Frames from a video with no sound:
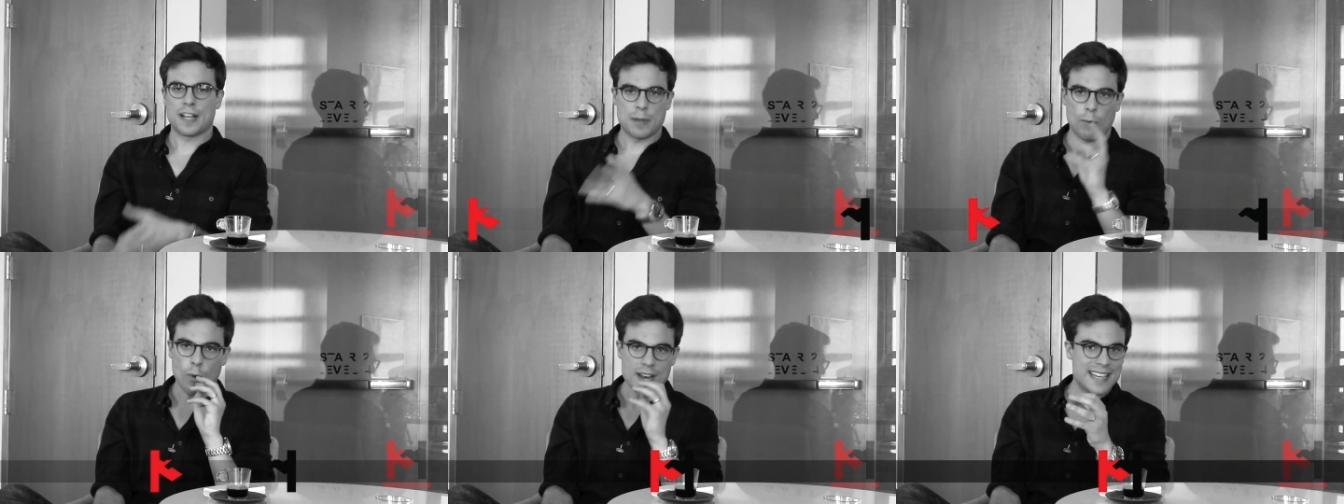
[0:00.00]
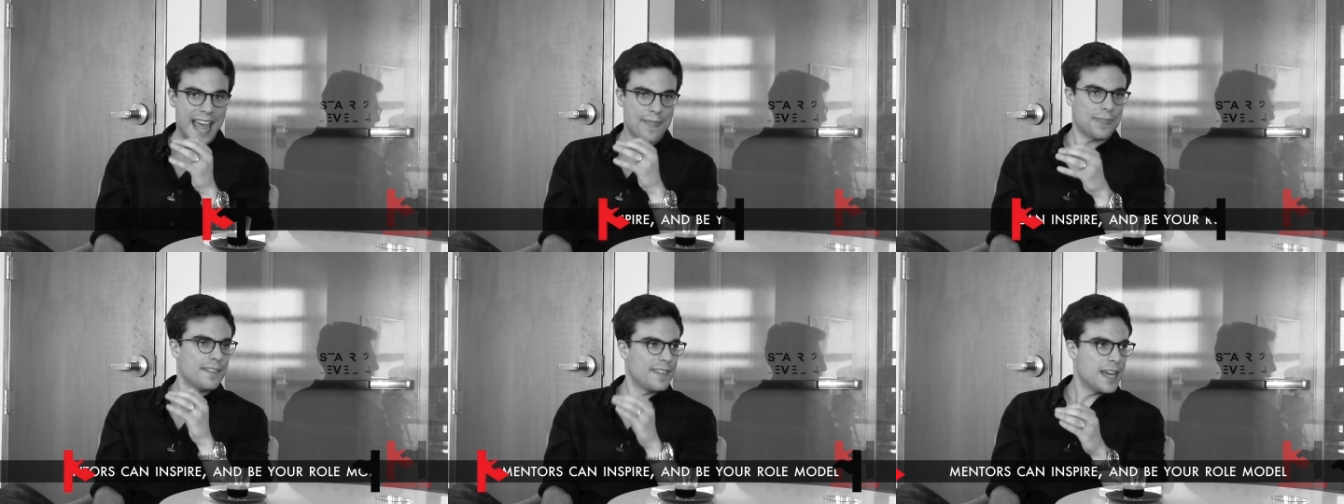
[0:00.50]
If I could be one
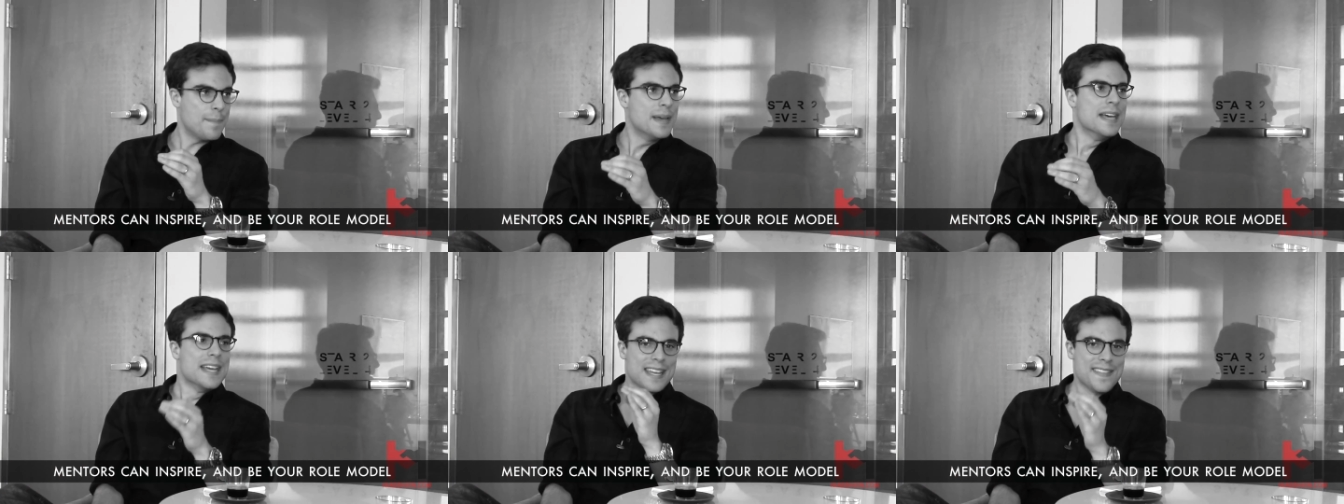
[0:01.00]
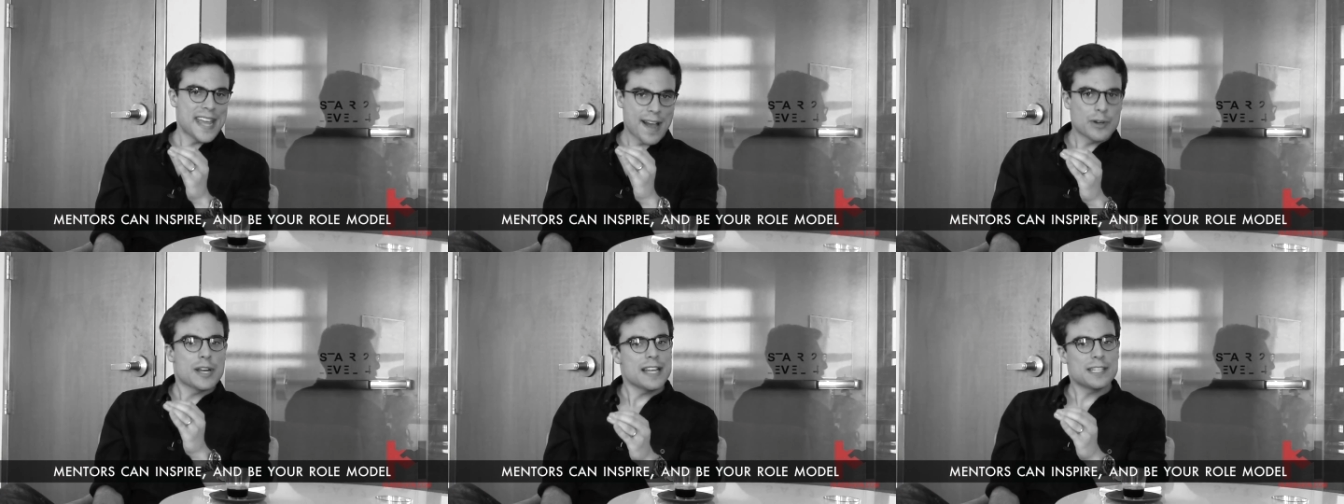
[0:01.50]
tenth of him in the
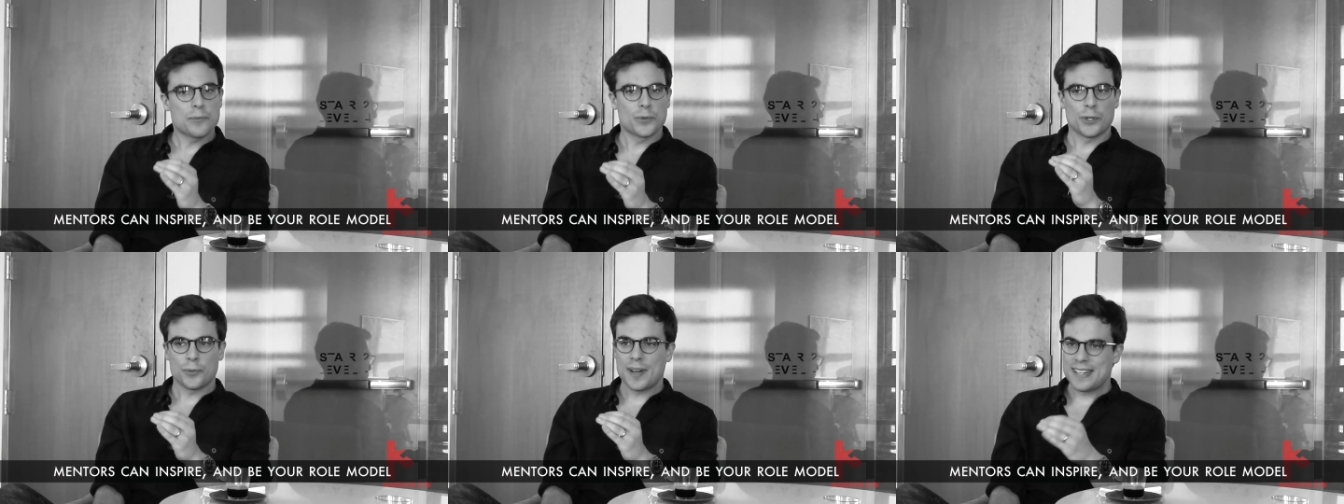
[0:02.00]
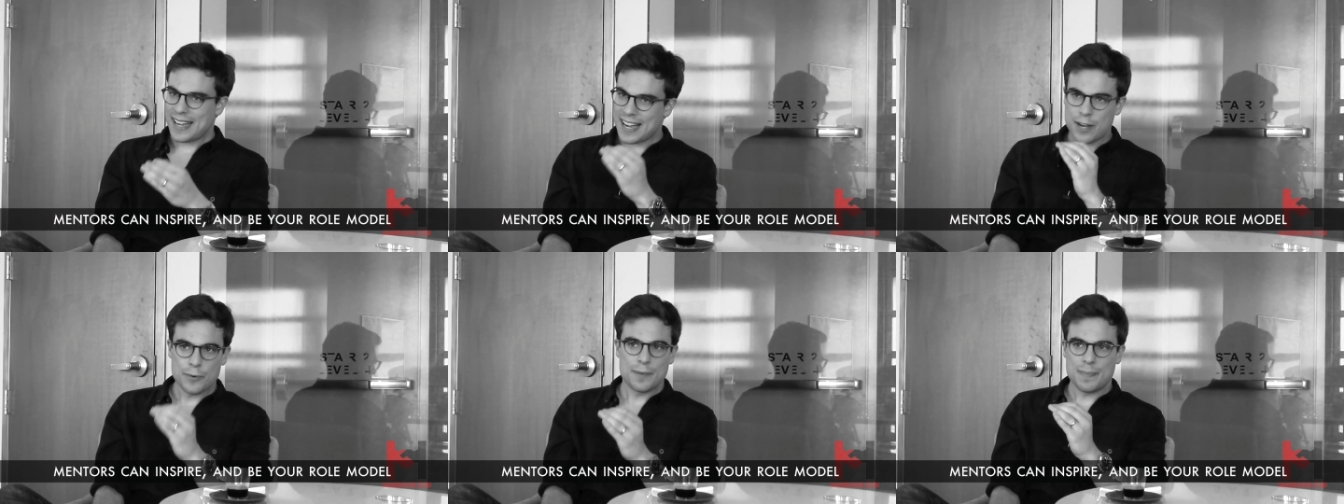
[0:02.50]
advertising world one day,
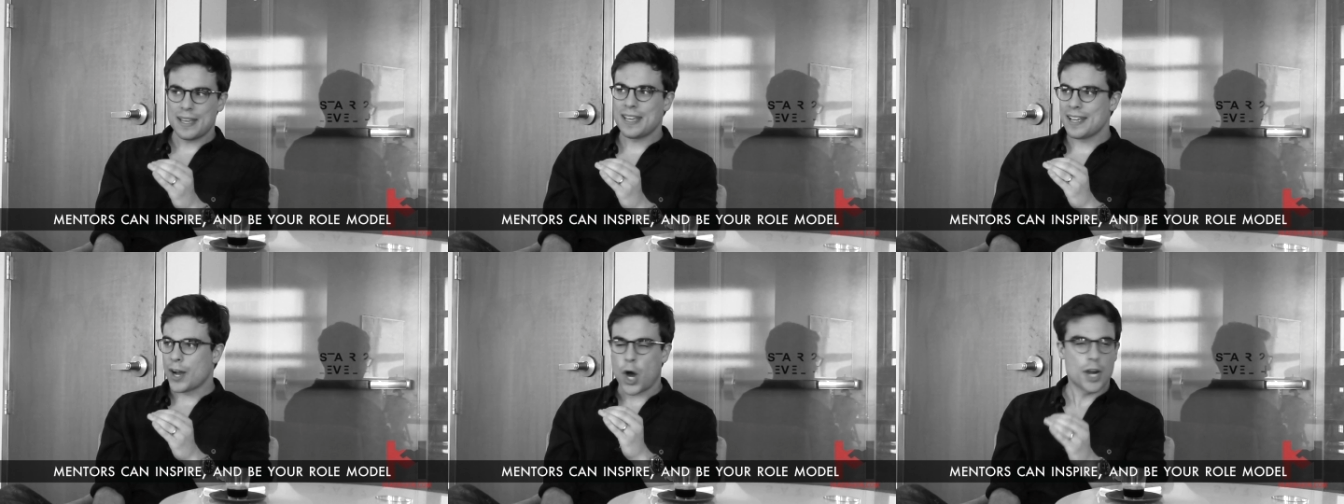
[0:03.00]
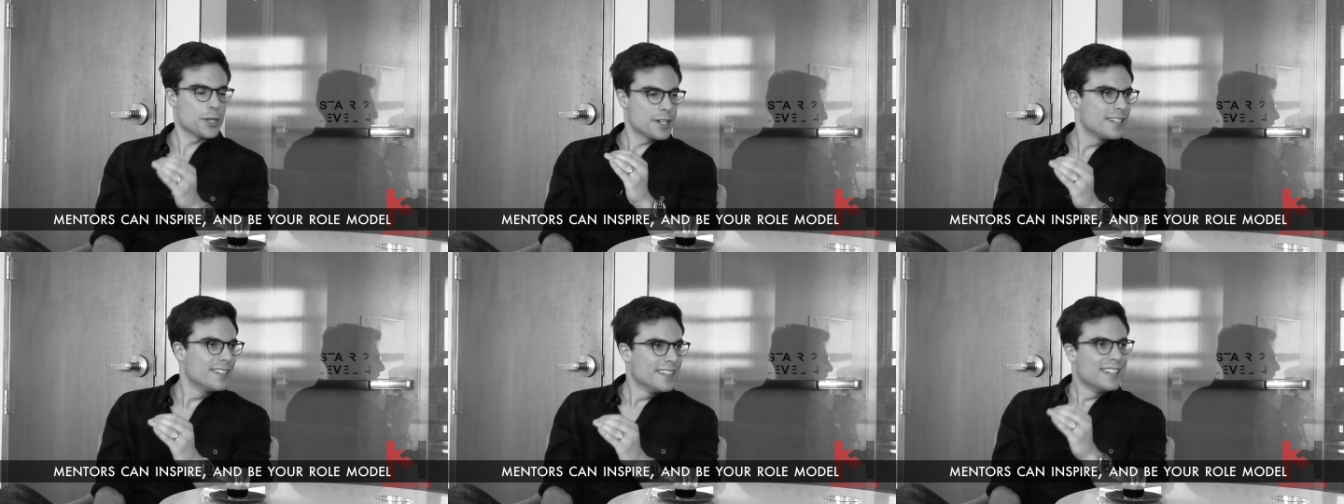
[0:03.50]
I would be
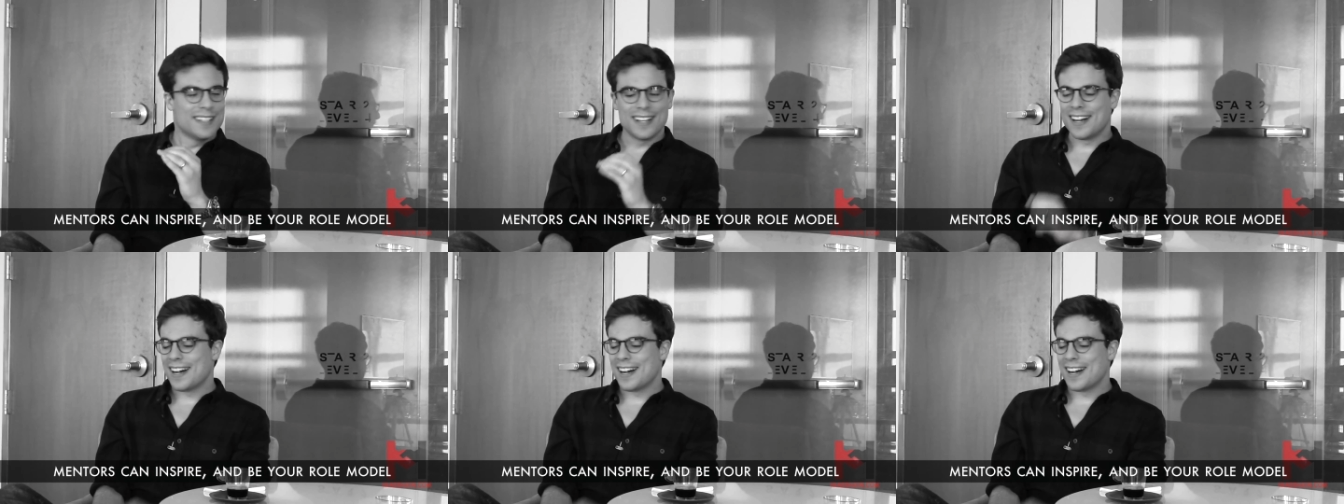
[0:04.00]
honored. Mm-hmm.